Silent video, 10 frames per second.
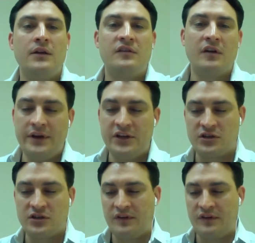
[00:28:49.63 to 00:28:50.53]
So
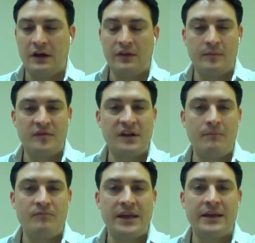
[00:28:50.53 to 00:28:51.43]
initially we sell them
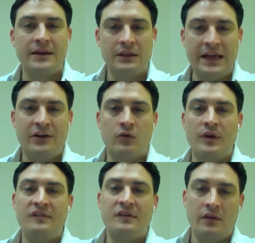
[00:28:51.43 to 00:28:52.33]
something, later
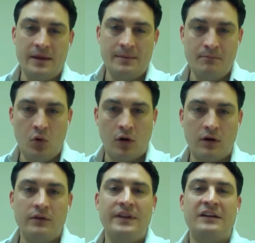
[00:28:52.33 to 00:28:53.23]
we sell them
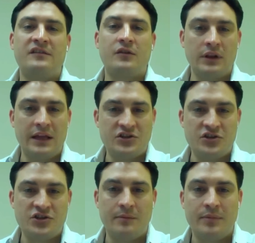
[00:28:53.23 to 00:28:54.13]
more. That's the
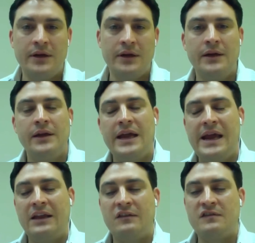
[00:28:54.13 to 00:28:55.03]
relationship. Right.
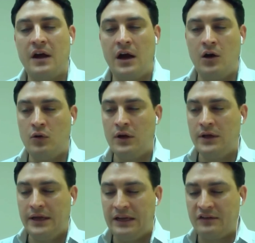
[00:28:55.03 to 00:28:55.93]
And so
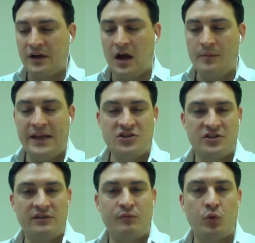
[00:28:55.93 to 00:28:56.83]
it's a
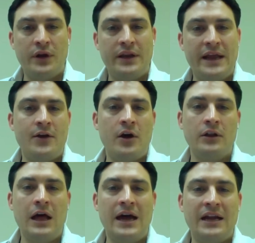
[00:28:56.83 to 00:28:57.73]
combination of print and
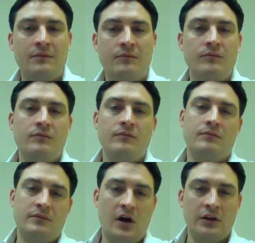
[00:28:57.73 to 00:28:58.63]
online.
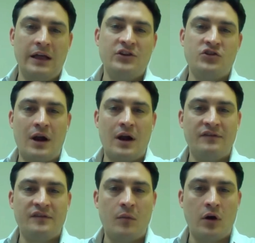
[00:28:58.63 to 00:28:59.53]
Online
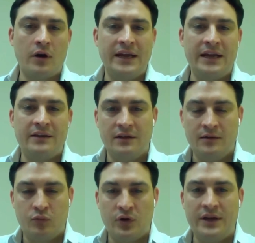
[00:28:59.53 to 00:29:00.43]
drives the
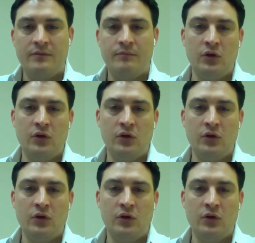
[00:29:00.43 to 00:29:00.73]
market, print